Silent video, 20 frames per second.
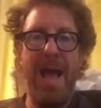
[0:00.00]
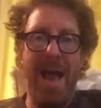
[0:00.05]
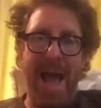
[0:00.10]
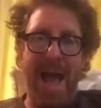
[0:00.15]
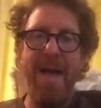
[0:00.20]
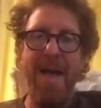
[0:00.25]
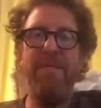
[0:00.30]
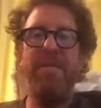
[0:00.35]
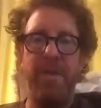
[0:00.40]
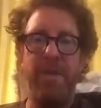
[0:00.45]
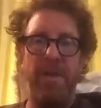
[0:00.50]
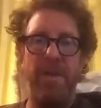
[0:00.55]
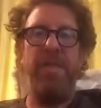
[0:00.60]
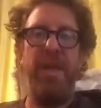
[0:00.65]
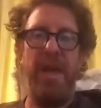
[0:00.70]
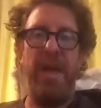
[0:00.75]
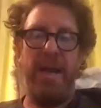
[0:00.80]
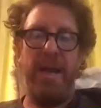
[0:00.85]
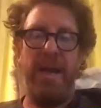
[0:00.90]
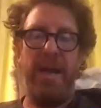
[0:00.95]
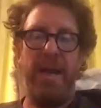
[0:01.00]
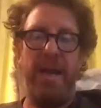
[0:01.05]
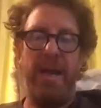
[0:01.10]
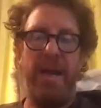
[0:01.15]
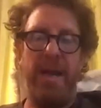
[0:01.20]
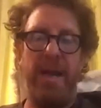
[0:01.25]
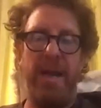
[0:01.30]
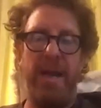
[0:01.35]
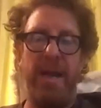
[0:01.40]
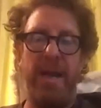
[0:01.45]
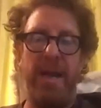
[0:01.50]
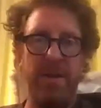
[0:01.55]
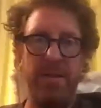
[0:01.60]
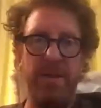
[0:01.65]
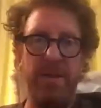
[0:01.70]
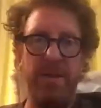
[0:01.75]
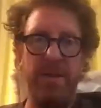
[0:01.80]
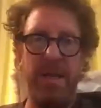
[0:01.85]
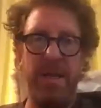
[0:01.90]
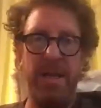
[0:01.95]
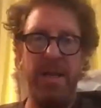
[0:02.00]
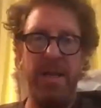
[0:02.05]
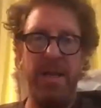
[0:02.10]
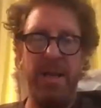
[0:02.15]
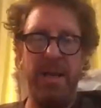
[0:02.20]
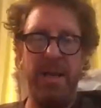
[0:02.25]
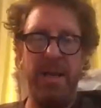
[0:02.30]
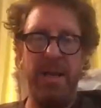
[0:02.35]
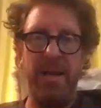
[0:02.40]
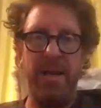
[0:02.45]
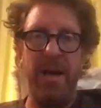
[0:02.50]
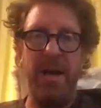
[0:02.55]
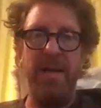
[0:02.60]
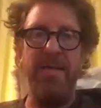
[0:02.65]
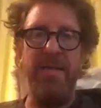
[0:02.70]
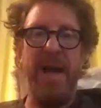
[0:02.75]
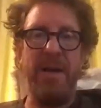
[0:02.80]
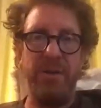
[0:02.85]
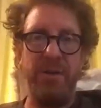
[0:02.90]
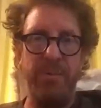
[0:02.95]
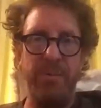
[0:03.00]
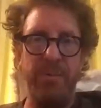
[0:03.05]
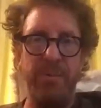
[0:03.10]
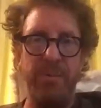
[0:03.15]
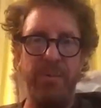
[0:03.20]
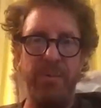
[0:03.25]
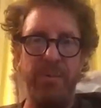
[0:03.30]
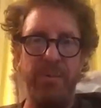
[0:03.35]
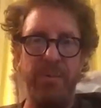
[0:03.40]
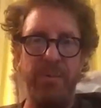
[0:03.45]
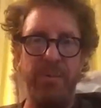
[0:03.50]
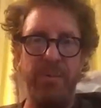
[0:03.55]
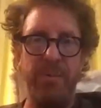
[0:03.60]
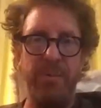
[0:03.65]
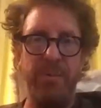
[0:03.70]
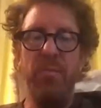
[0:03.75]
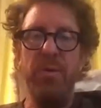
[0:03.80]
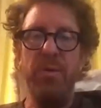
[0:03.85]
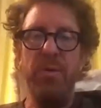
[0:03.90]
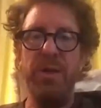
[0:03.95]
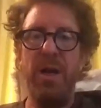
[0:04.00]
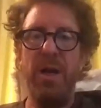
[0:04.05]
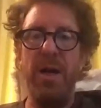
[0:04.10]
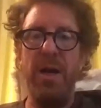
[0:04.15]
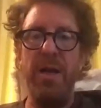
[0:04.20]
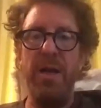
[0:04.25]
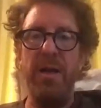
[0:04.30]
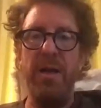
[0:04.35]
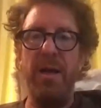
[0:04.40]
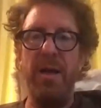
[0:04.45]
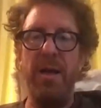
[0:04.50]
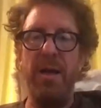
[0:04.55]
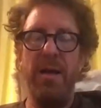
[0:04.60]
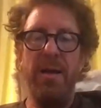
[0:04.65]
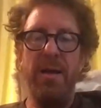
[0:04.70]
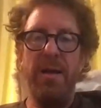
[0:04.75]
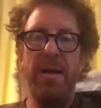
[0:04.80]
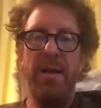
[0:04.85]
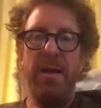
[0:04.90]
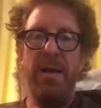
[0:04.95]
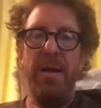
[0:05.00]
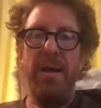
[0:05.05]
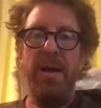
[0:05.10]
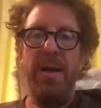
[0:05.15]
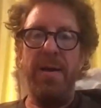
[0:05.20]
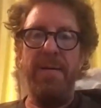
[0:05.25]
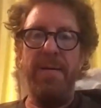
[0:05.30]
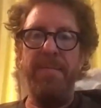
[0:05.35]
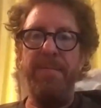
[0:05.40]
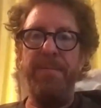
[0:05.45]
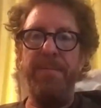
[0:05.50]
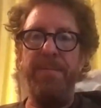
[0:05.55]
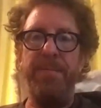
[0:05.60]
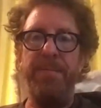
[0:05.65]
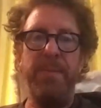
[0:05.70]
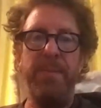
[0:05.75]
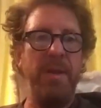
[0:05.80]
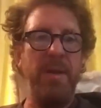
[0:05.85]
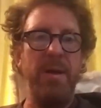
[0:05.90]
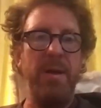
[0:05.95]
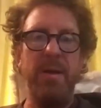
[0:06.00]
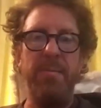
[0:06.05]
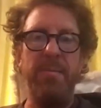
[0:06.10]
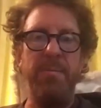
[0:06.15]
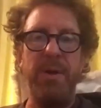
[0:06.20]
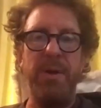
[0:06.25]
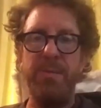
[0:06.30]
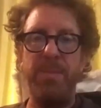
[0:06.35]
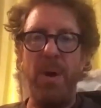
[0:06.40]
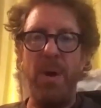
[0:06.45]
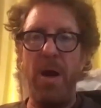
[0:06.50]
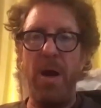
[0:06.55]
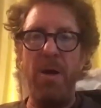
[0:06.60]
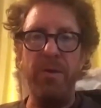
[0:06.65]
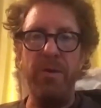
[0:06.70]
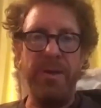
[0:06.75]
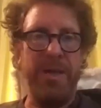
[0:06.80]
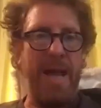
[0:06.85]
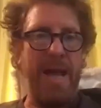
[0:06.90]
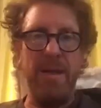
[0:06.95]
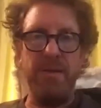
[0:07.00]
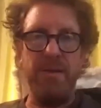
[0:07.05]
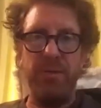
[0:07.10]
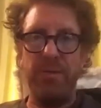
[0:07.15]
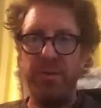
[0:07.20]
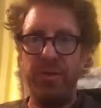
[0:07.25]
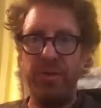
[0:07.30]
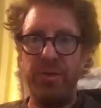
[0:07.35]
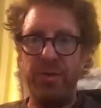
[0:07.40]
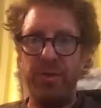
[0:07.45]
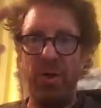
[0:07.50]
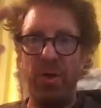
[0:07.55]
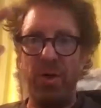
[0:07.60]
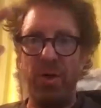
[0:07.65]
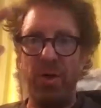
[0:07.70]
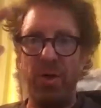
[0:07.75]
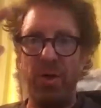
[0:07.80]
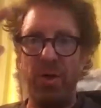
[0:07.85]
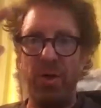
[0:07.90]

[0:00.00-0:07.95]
Everything within Blink, the live action part of the company, was either postponed, cancelled, stopped.